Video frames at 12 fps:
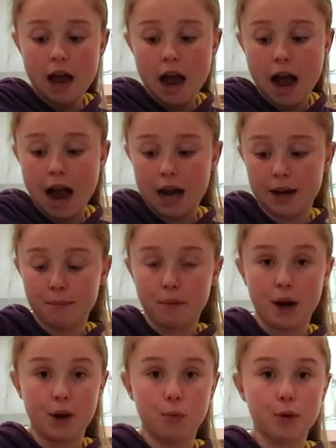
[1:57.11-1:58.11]
and
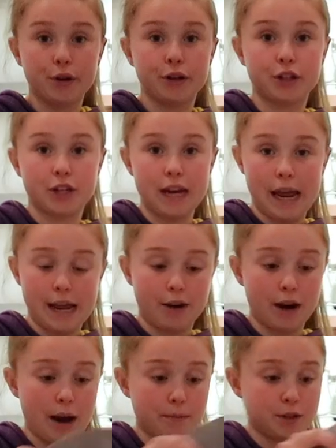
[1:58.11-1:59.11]
my 180
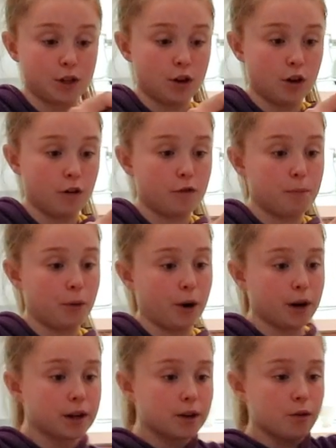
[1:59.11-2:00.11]
grams of
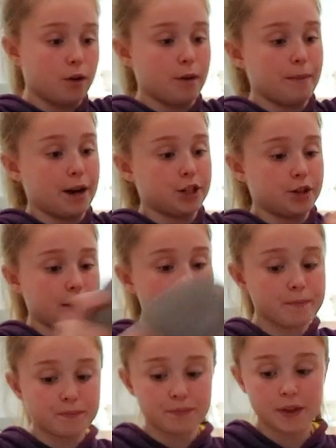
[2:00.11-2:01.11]
butter or
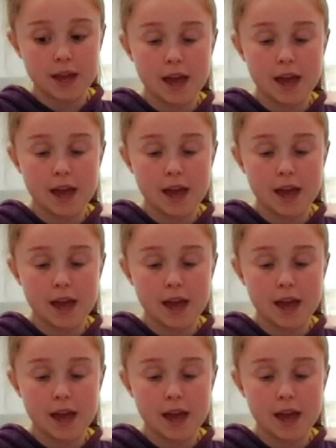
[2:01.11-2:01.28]
margarine,